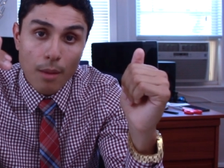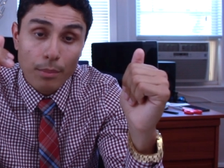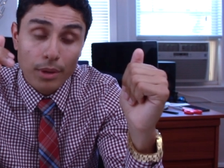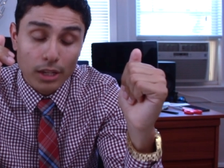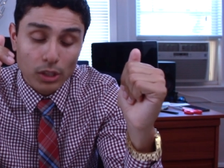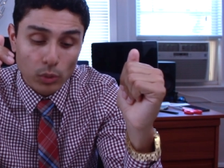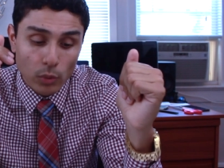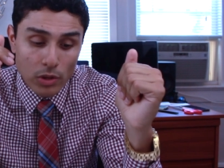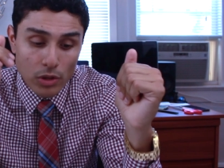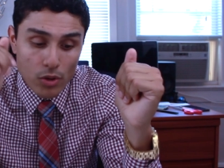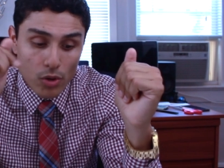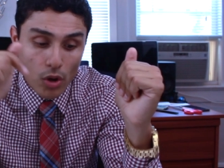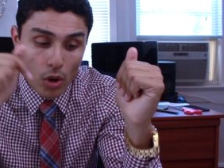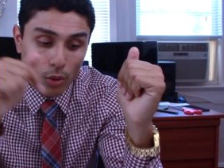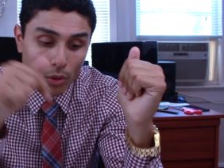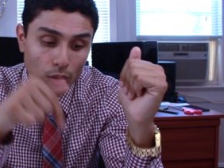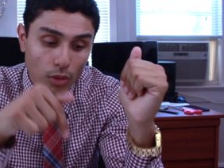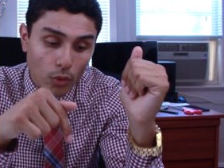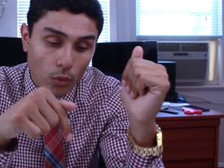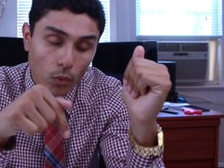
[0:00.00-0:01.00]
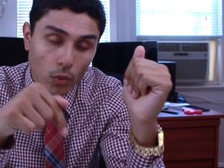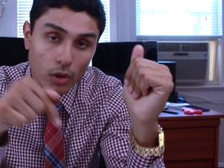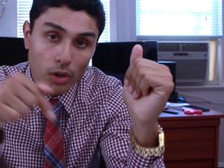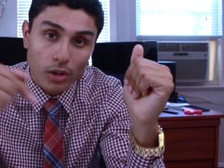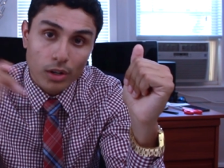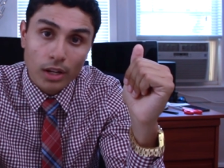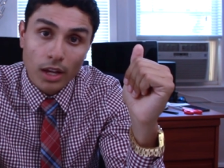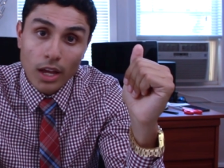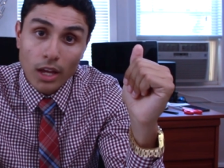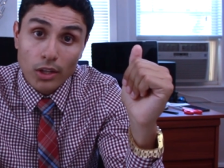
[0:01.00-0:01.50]
Because when you go to the
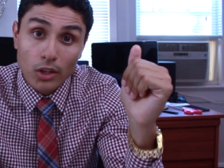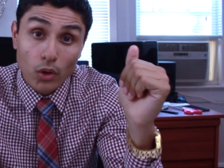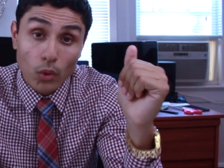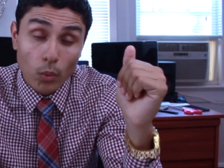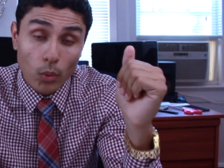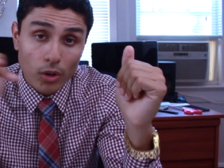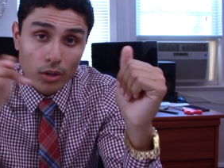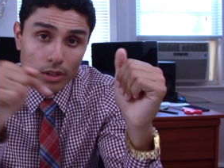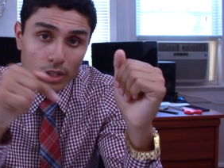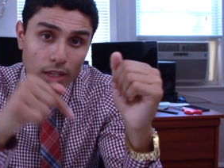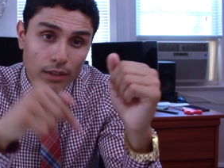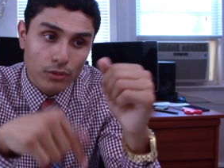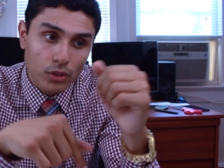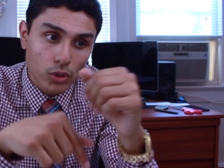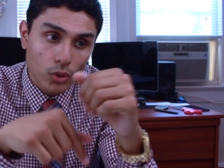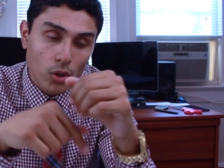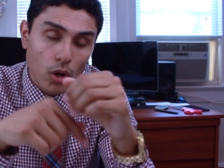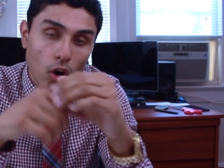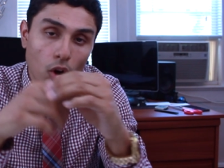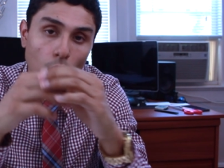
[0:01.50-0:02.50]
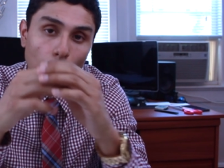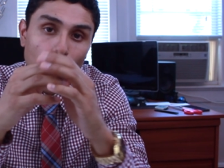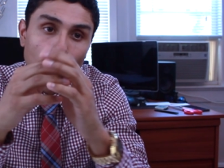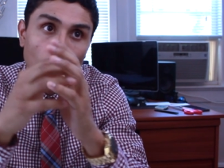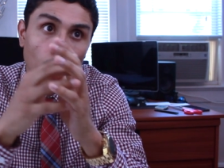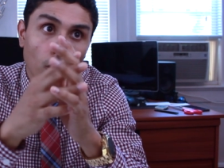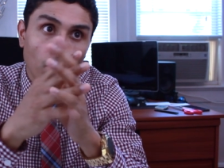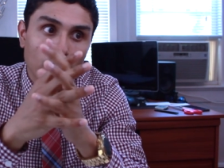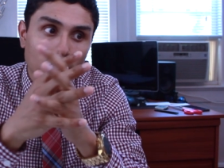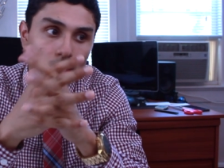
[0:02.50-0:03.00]
Word, your Word gives you hope. The
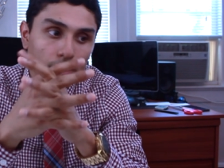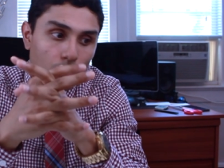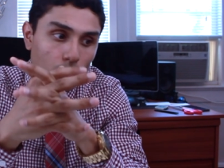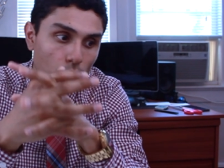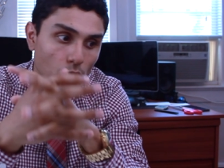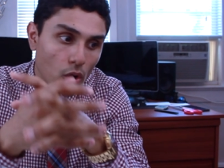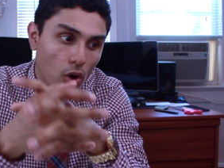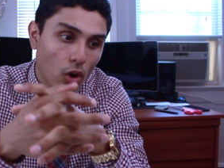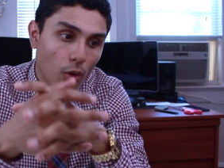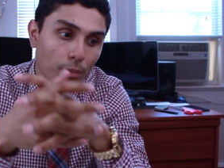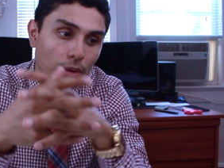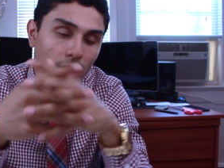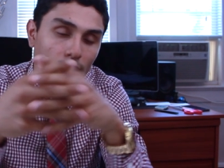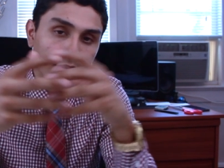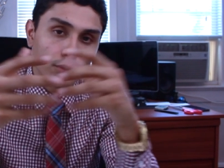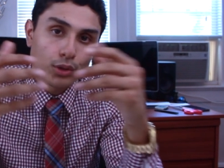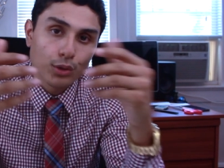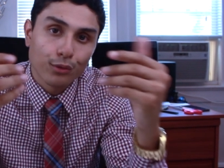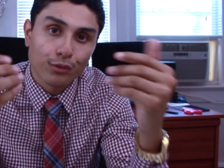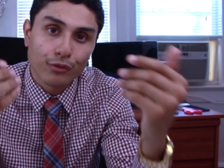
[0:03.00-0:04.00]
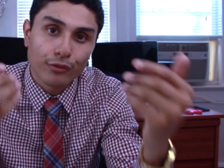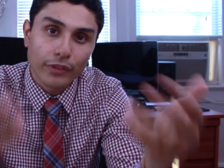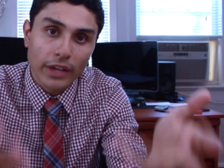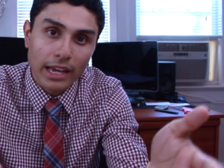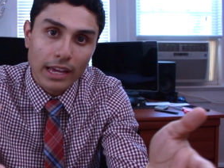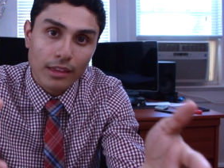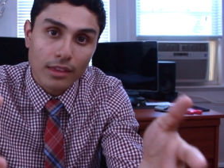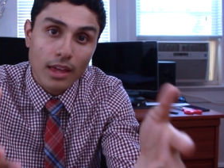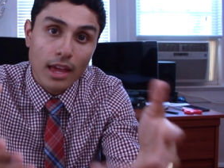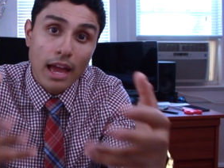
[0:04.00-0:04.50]
Word gives you hope. It gives you
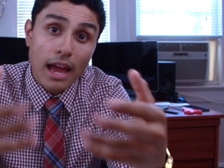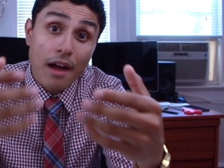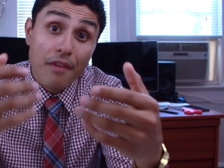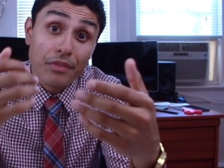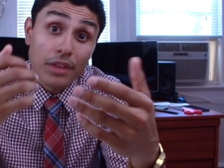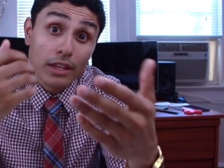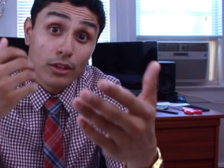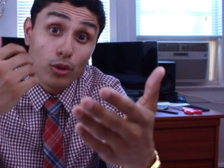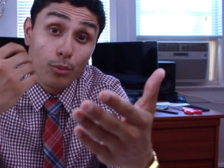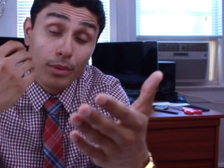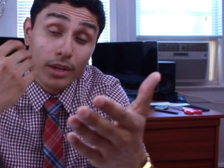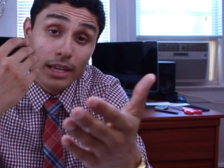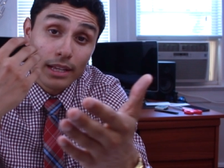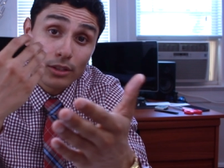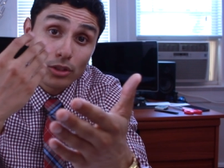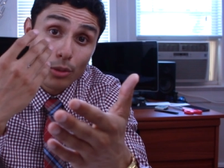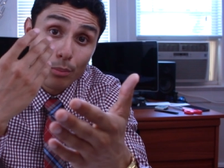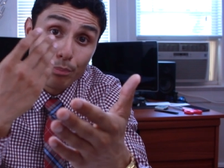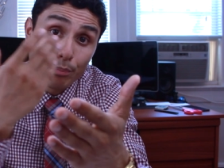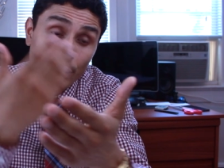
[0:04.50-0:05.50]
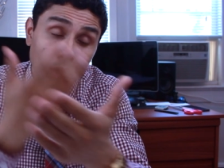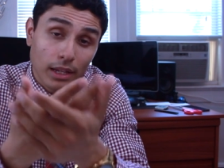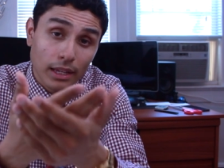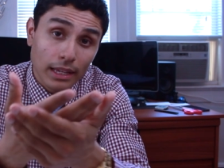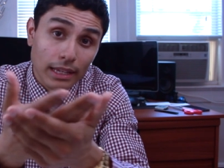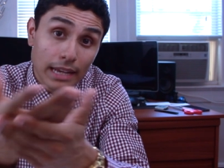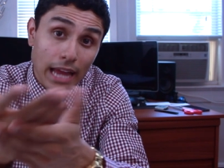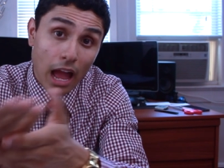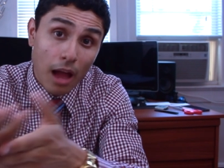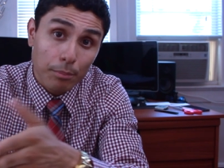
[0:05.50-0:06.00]
faith. And then you begin to put it
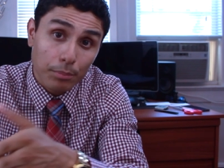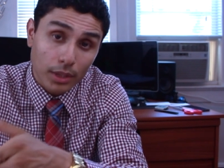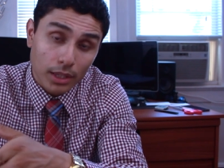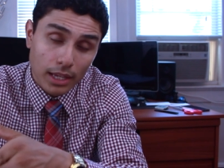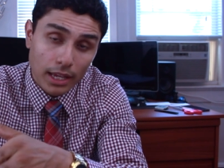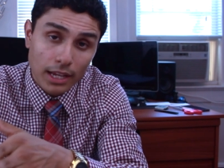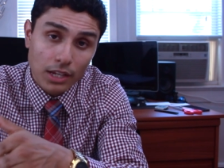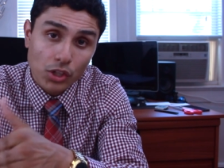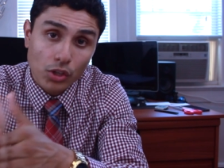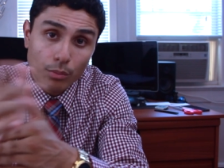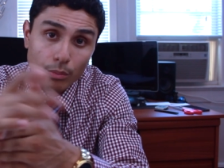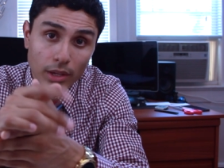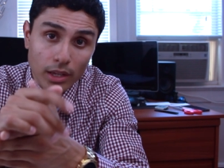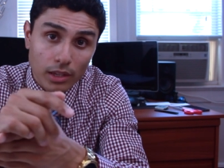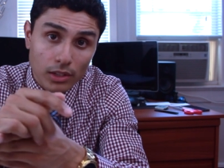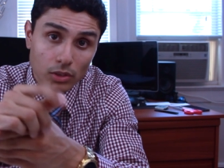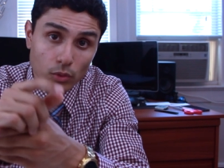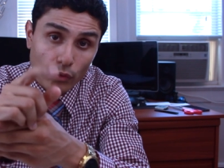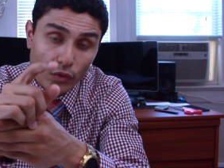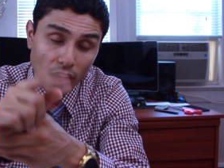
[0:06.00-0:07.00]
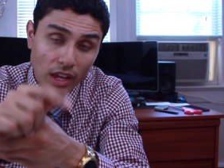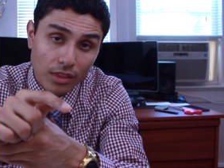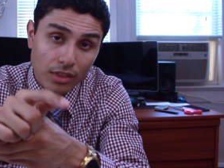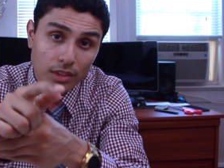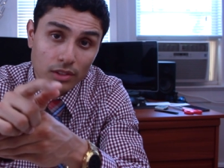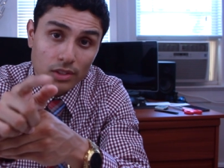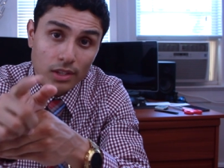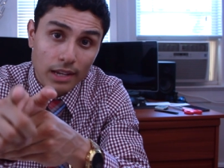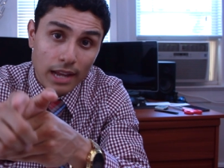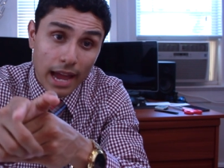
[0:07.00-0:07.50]
in application, because faith
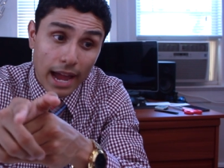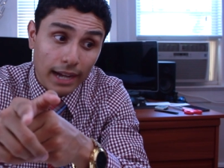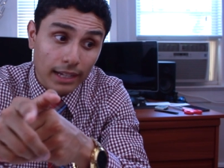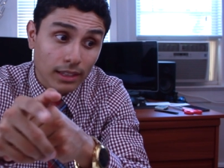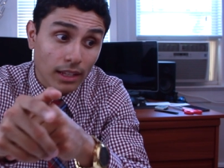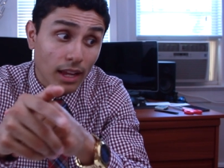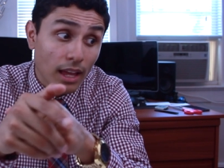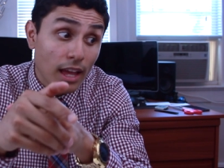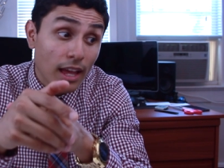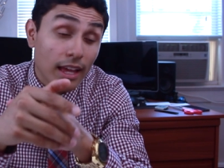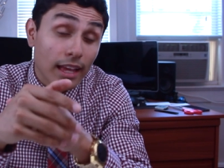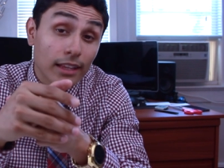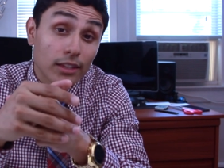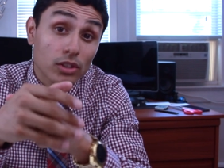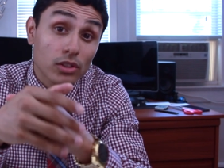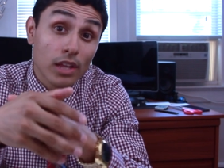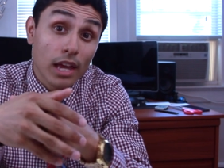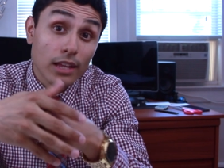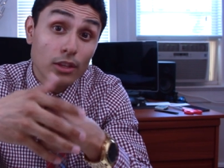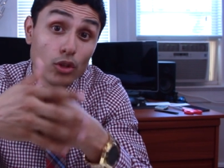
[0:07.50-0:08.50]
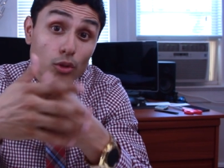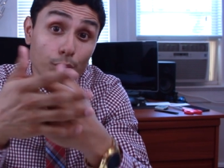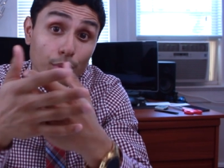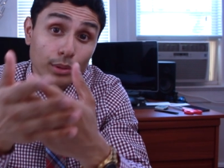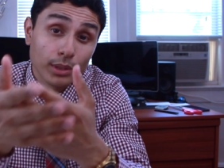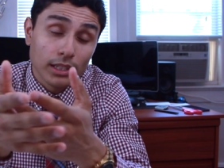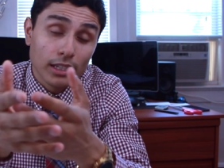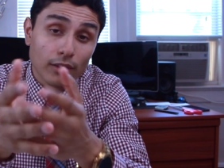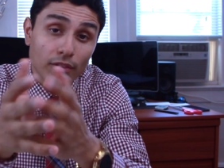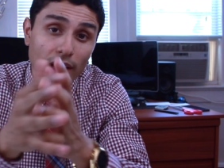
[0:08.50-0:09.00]
is an act. It's then you
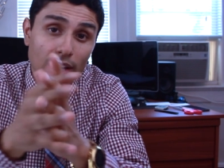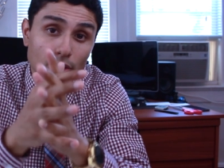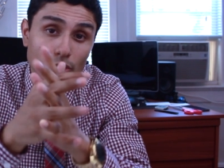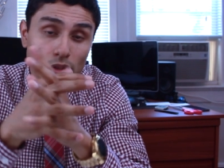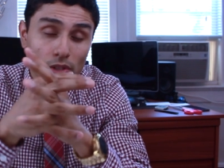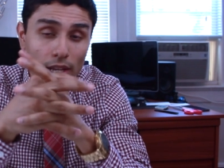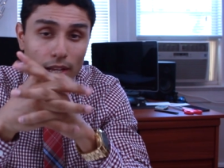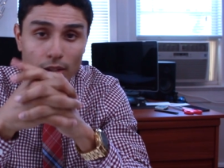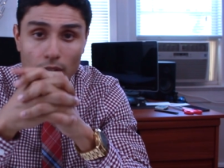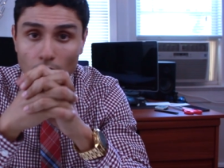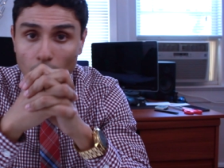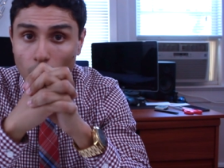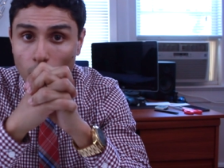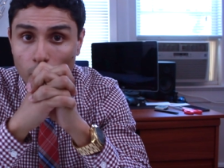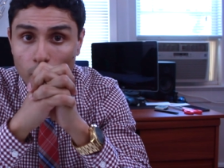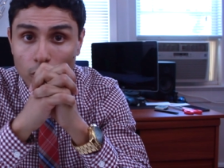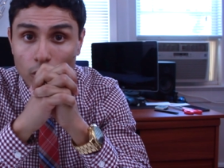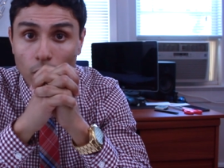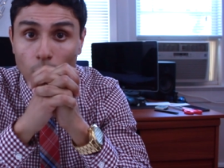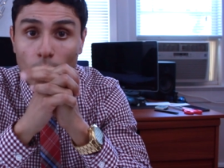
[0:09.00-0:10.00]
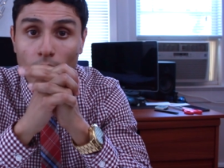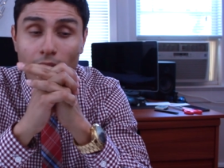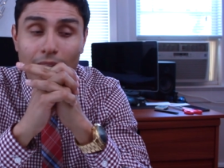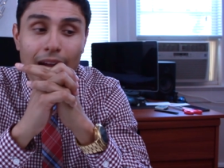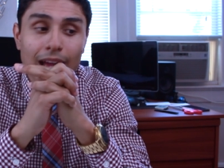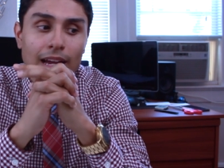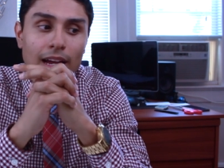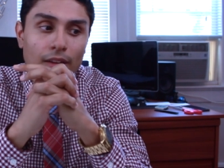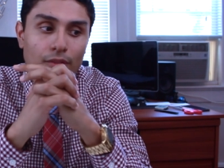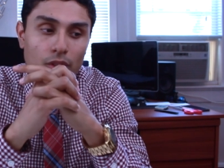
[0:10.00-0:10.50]
believe, and you say, no, you know what?
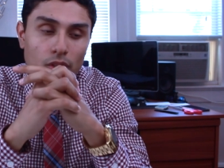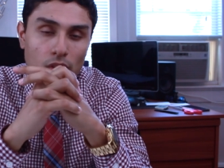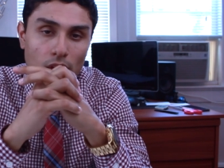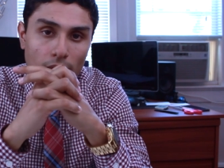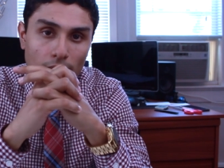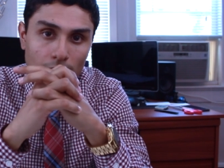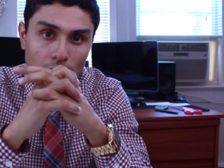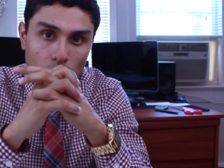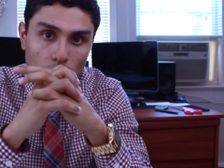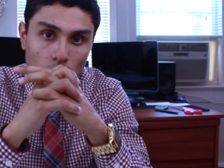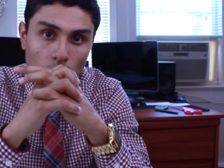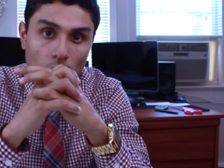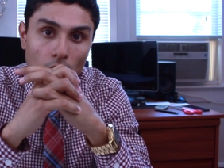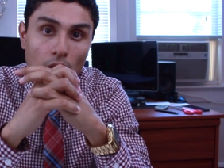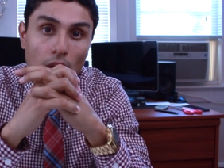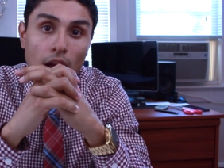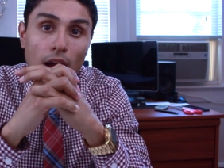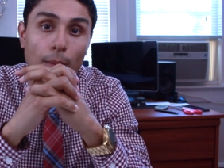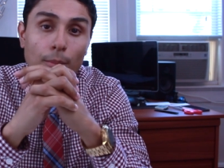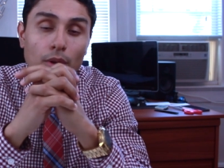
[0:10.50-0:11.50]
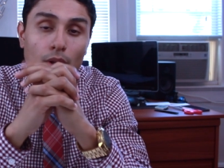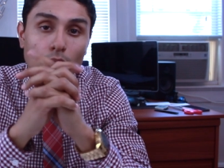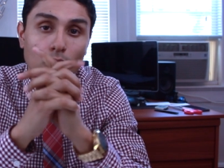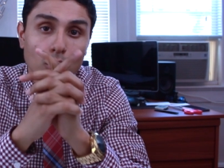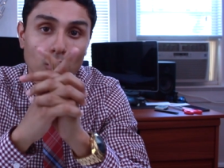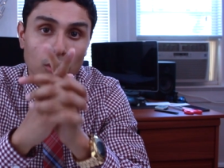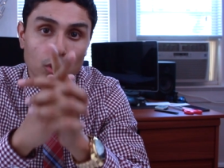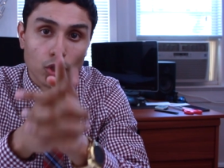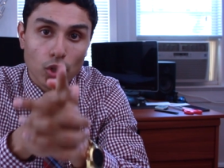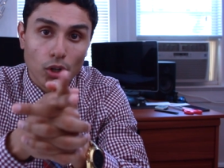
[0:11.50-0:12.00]
I have this cancer. I'm going to
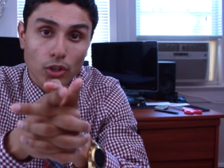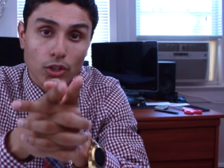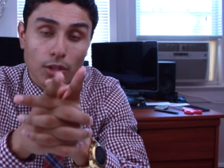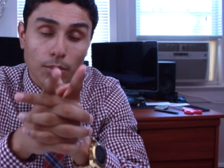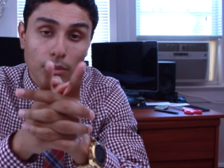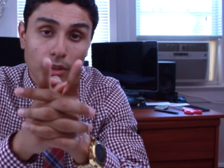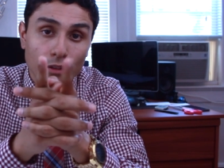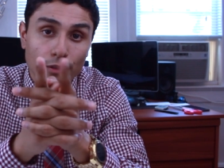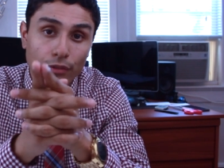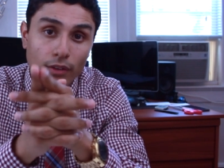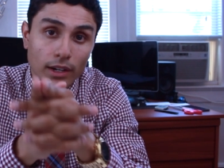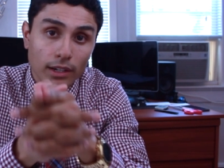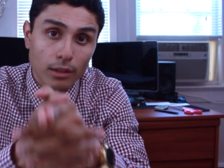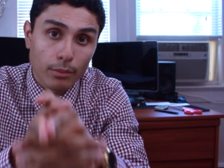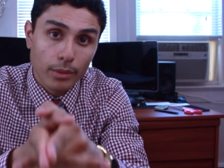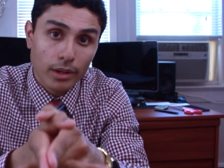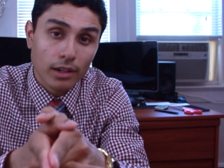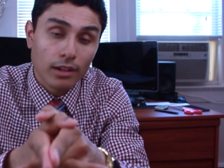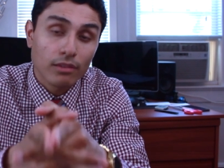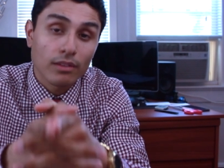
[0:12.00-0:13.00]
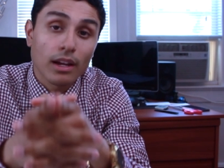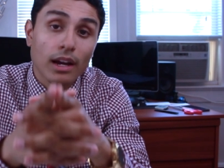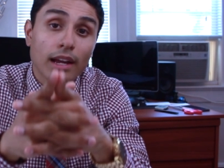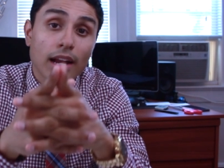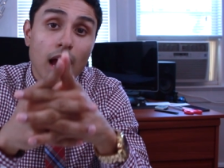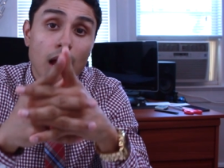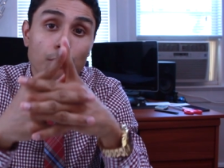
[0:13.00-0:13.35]
go to church. I'm going to find a man of God.